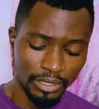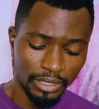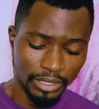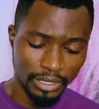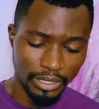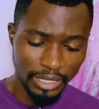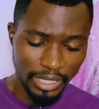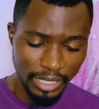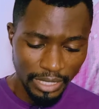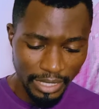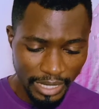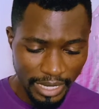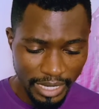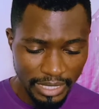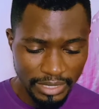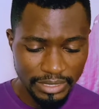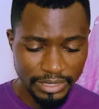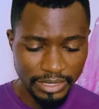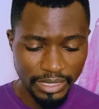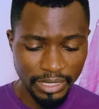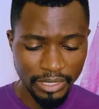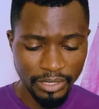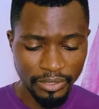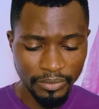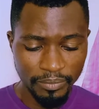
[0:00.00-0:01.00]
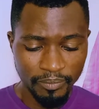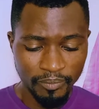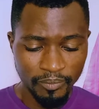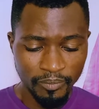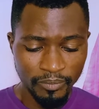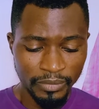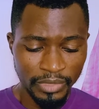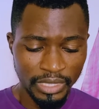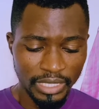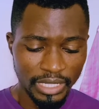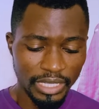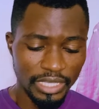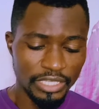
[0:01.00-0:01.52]
The next thing
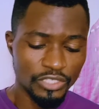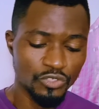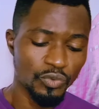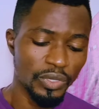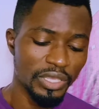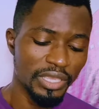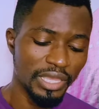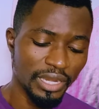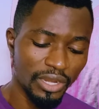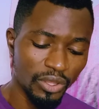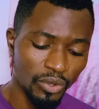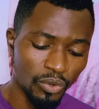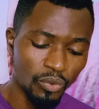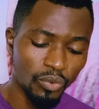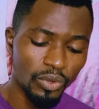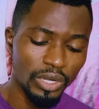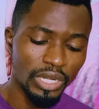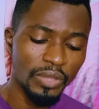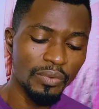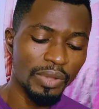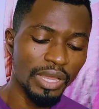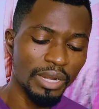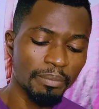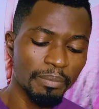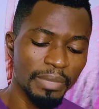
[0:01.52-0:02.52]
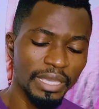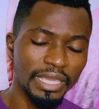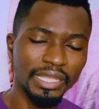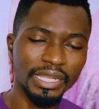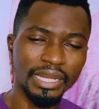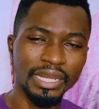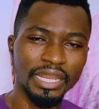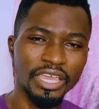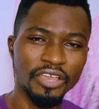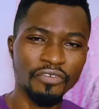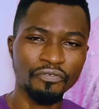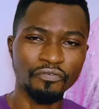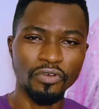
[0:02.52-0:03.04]
is when you're the only one making
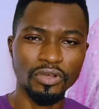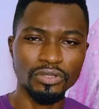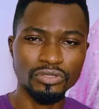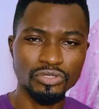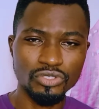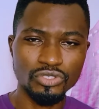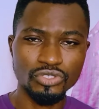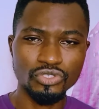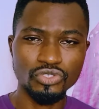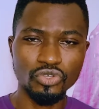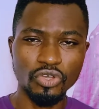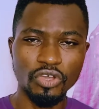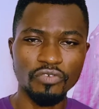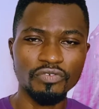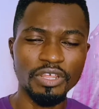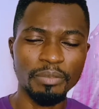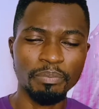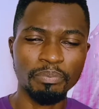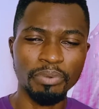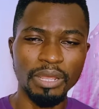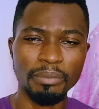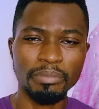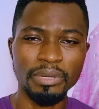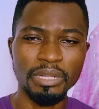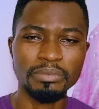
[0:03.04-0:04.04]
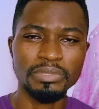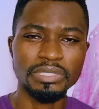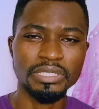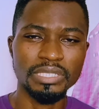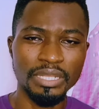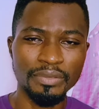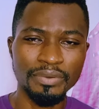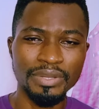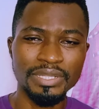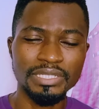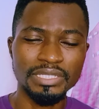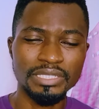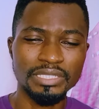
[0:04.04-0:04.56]
an effort to solve the problems in
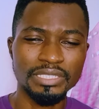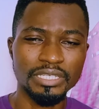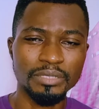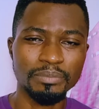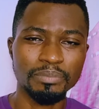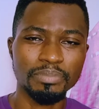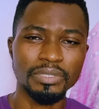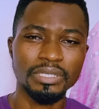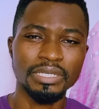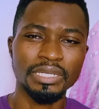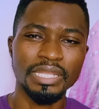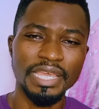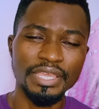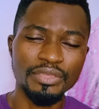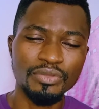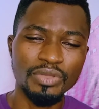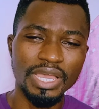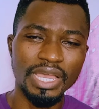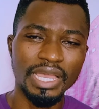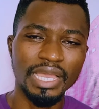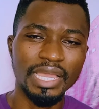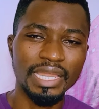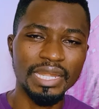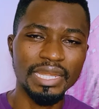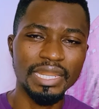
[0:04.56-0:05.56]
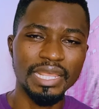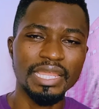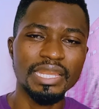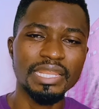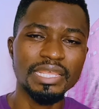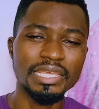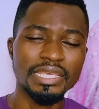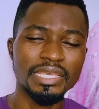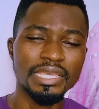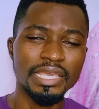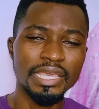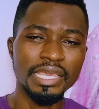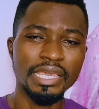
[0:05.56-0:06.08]
the relationship, then you are
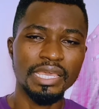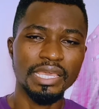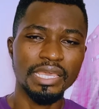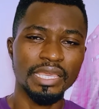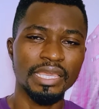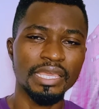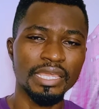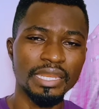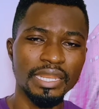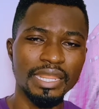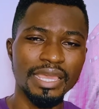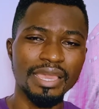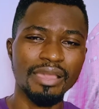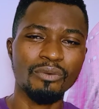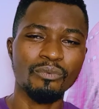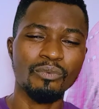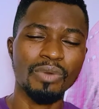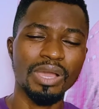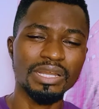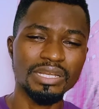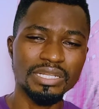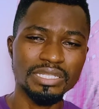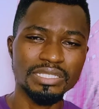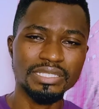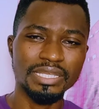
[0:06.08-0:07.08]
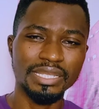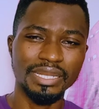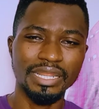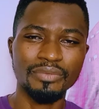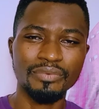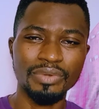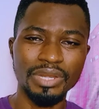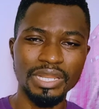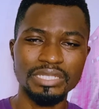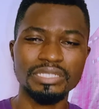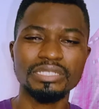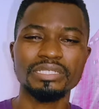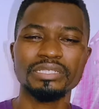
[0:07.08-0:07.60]
clearly in a one-sided
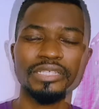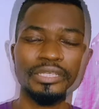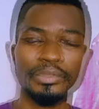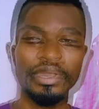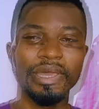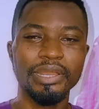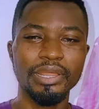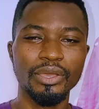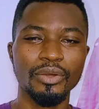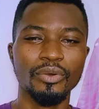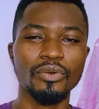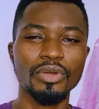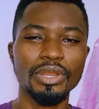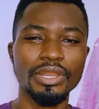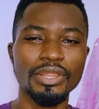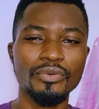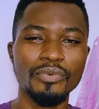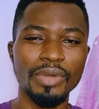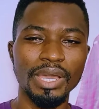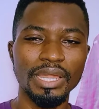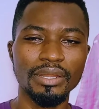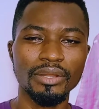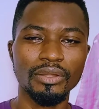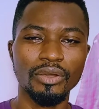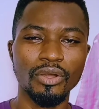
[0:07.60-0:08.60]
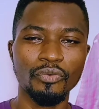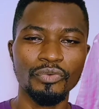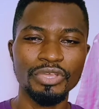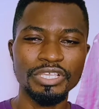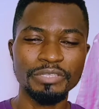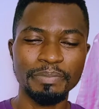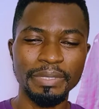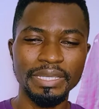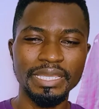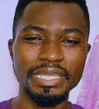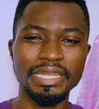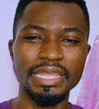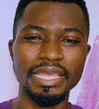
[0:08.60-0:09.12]
relationship. When you are the only one
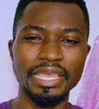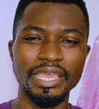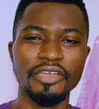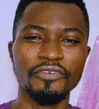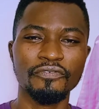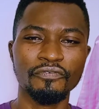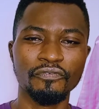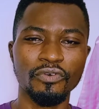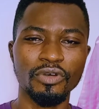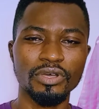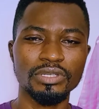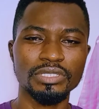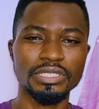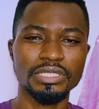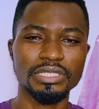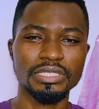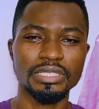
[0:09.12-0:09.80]
always making the effort